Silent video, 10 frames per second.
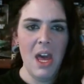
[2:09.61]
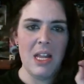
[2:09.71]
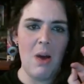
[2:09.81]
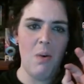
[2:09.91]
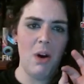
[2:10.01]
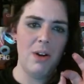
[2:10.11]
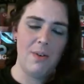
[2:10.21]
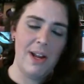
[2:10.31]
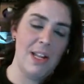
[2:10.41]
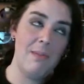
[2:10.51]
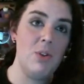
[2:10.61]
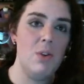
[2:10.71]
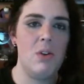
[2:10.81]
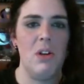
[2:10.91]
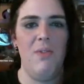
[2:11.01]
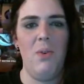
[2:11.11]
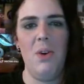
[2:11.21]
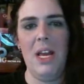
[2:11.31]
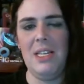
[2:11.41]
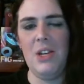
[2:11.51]
Now, while
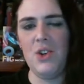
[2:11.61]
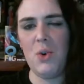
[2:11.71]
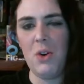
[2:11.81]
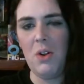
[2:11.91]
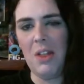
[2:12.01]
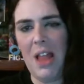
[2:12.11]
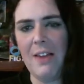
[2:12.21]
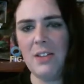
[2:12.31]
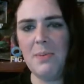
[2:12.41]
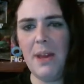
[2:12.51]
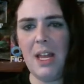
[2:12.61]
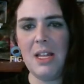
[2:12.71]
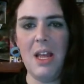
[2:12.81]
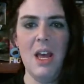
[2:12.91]
uranium-234 has a shorter lifespan